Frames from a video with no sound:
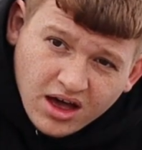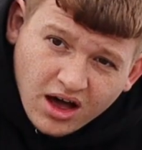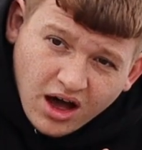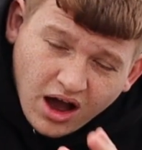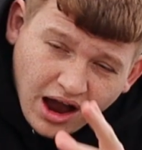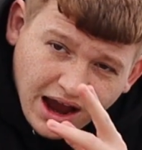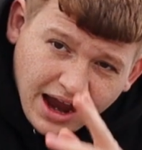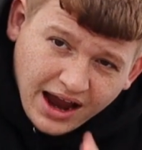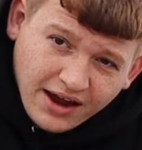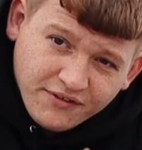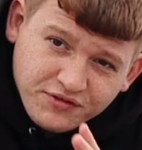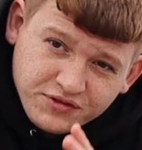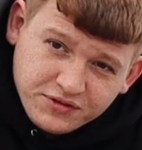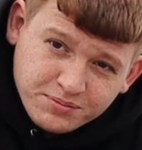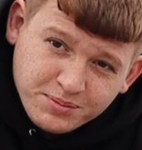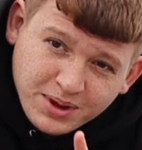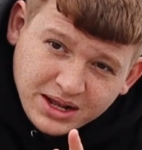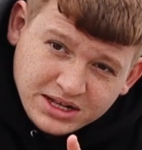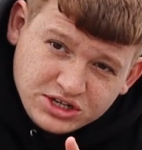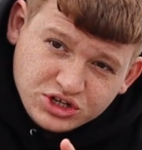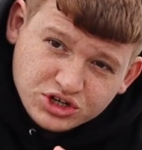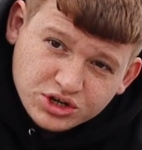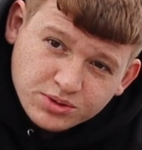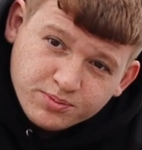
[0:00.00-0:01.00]
I have to
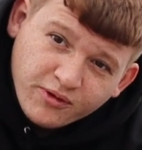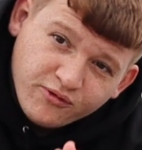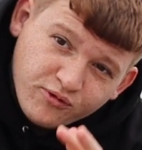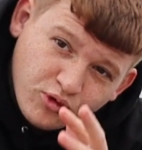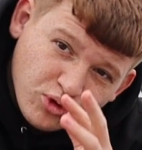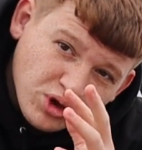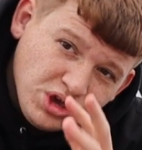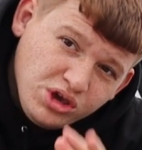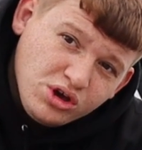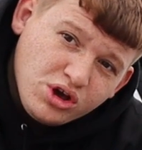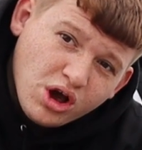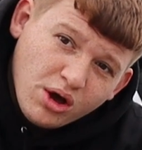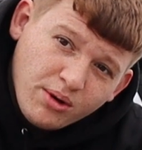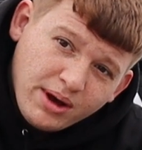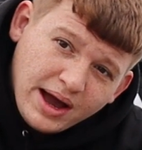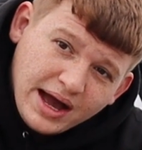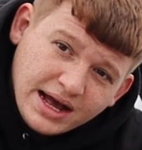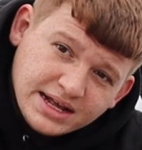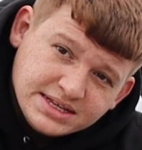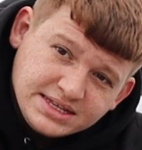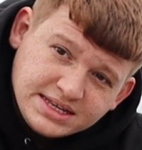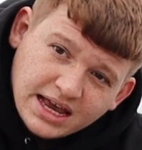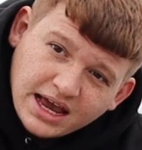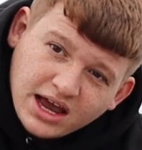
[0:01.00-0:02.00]
mention, before you go out
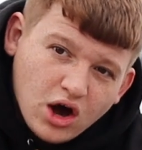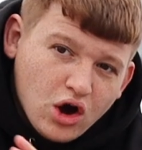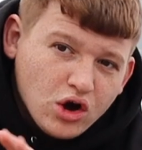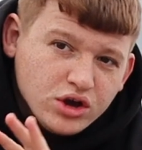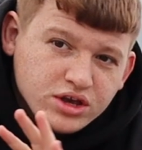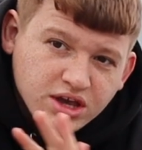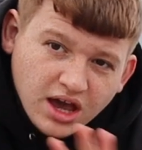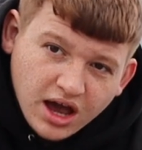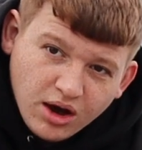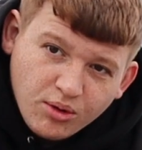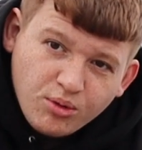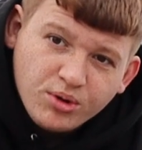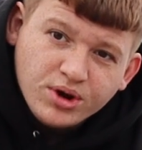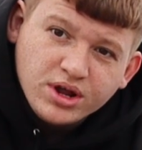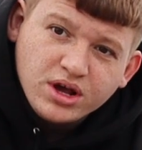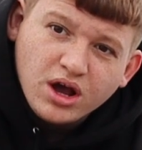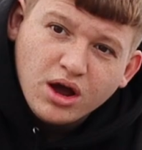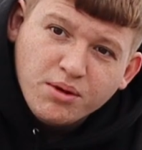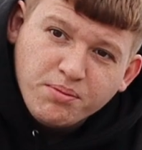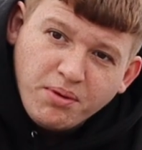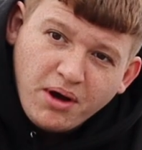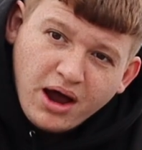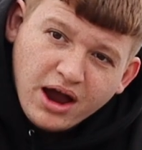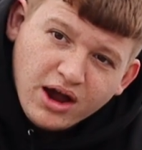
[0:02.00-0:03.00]
and say, oh yeah, I want to
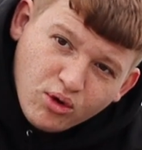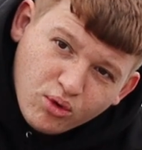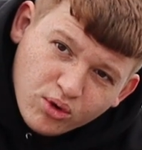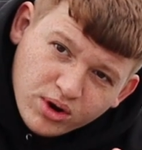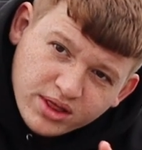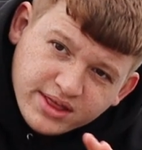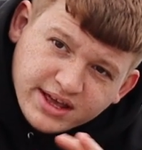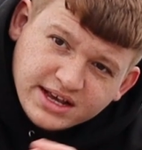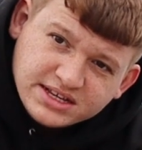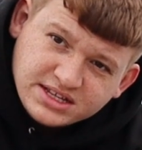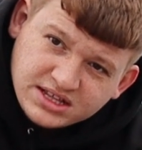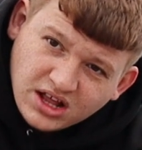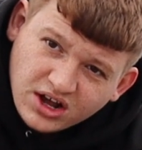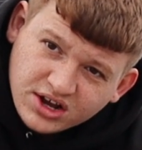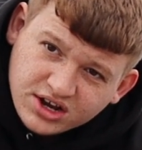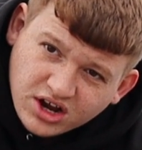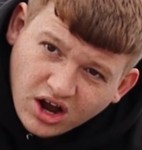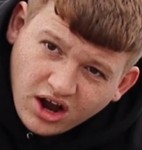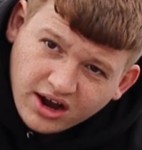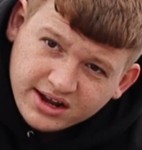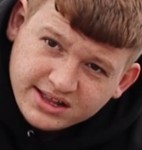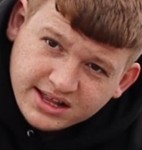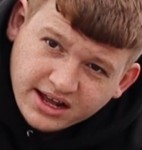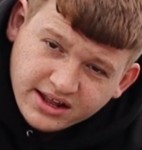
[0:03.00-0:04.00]
go buy all of this like
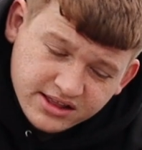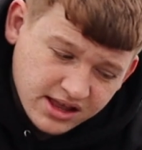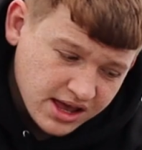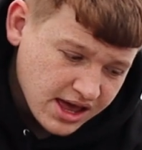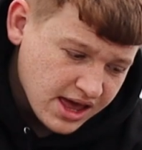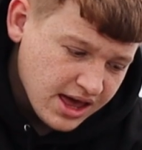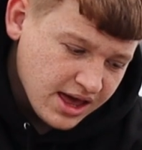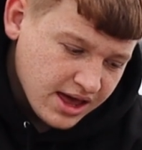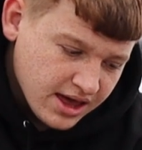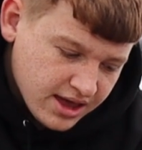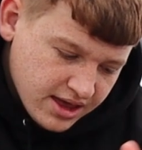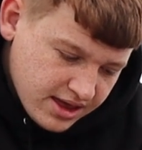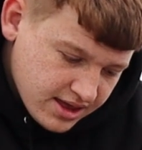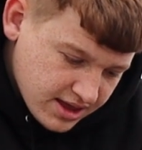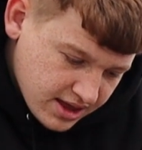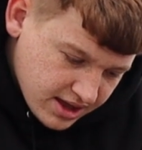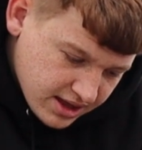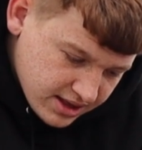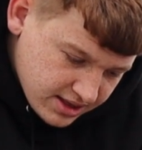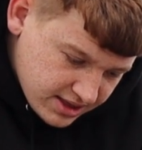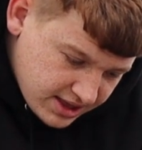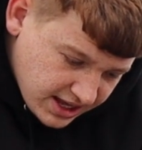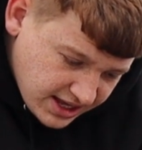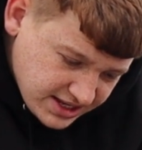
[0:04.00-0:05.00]
I done,
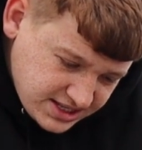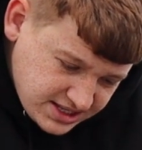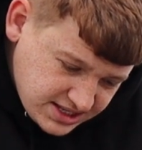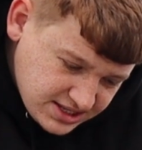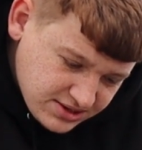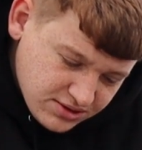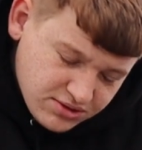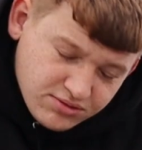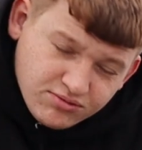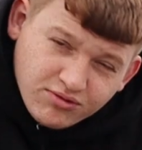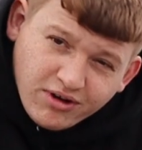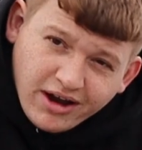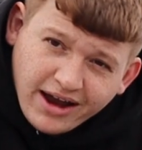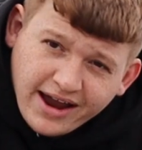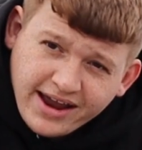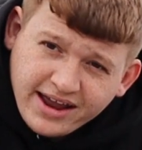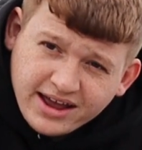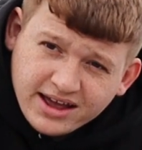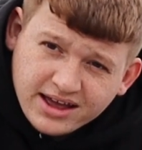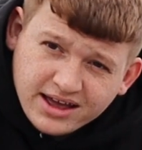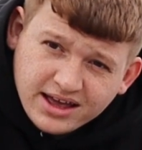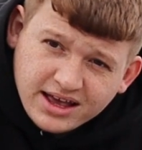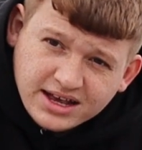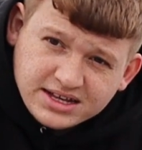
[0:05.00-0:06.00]
this, right,
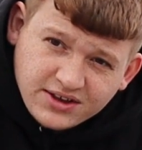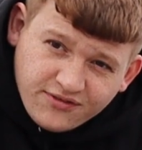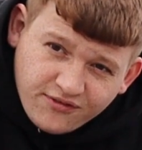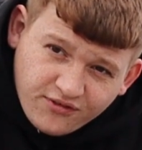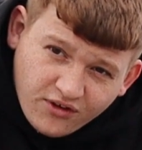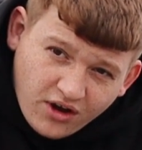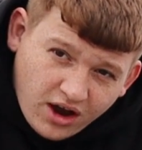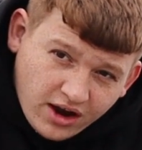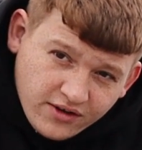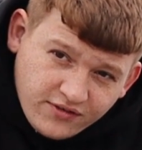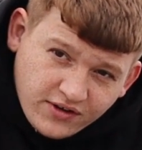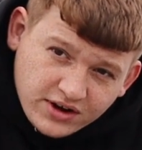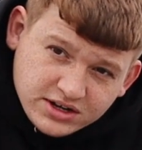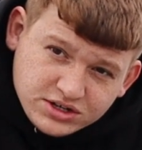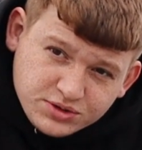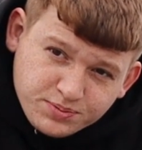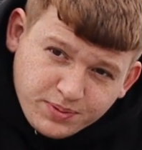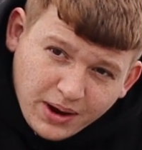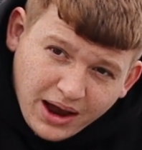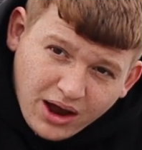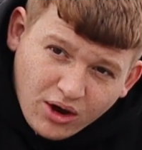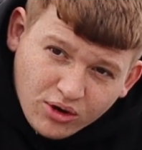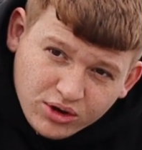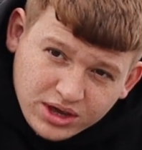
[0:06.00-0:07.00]
is a £500
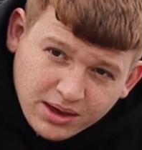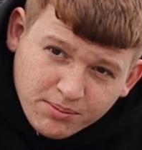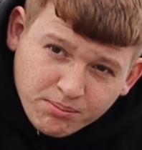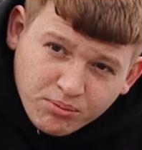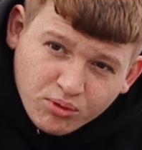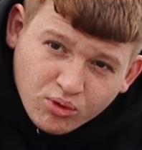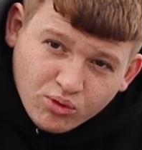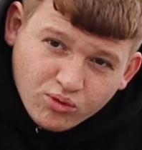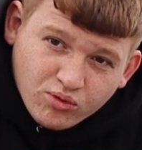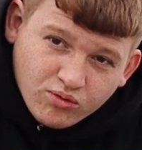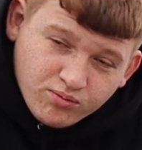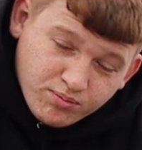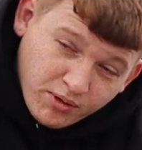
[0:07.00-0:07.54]
gimbal.